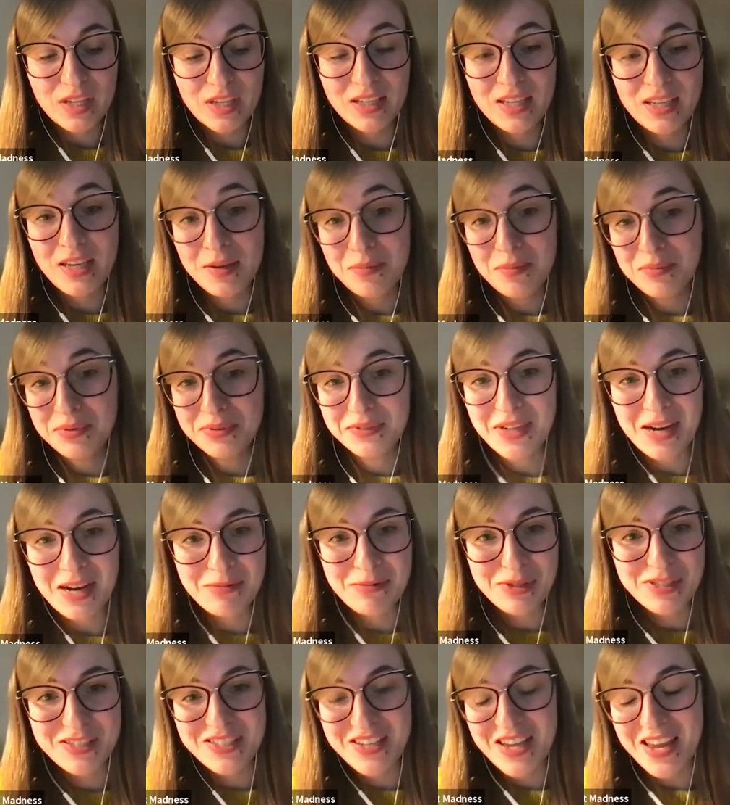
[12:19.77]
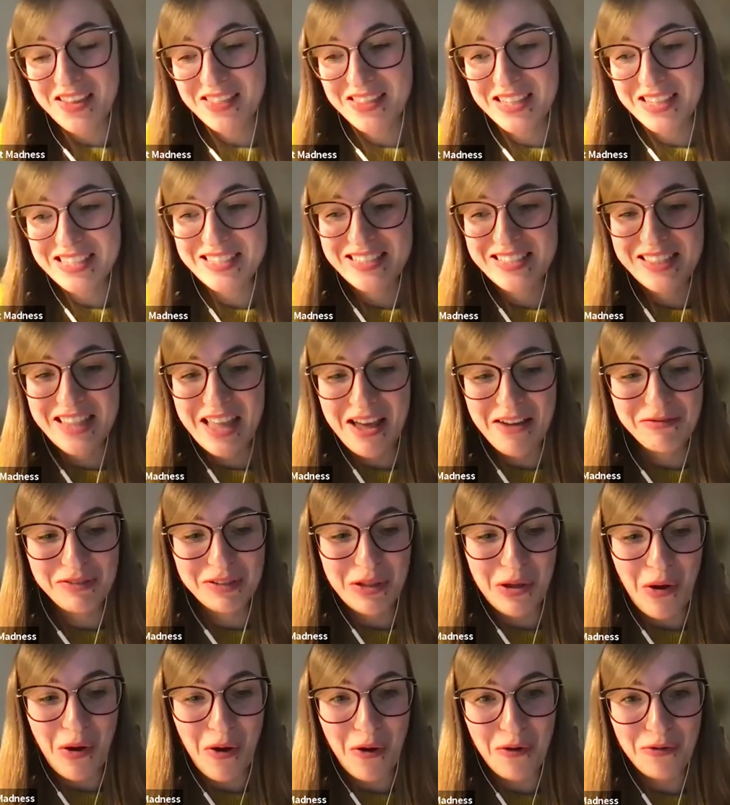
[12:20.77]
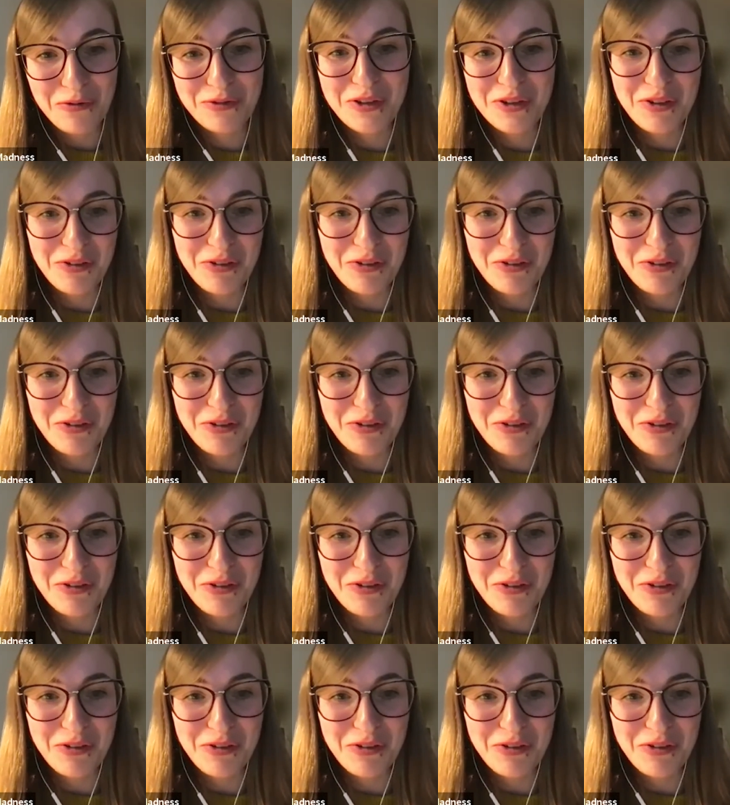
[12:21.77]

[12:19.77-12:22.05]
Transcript: keep, I would say, this level of